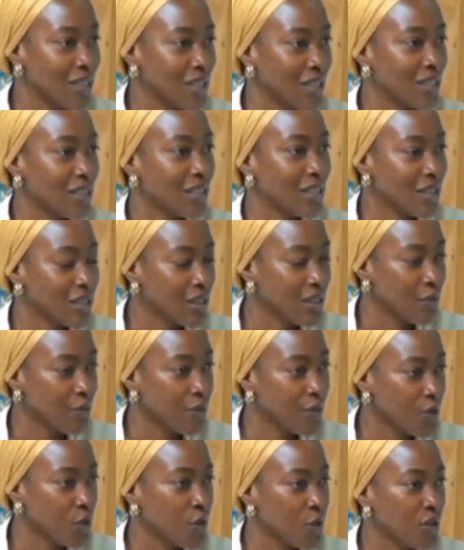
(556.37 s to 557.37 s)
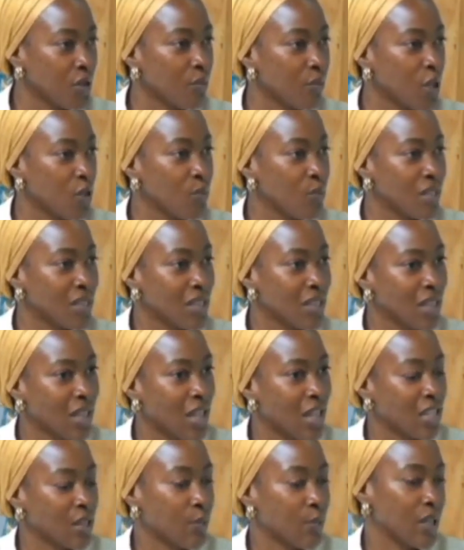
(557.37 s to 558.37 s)
the features, the biometric
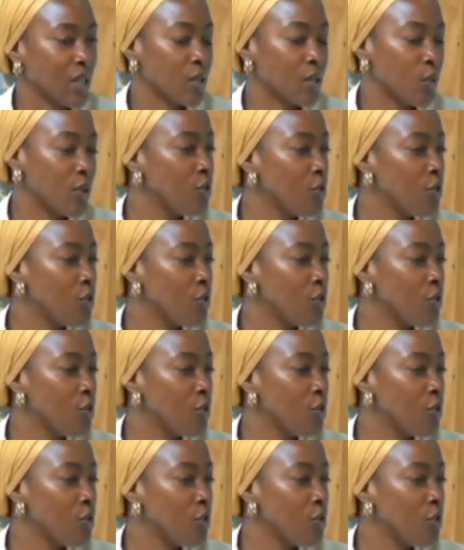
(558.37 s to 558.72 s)
aspects.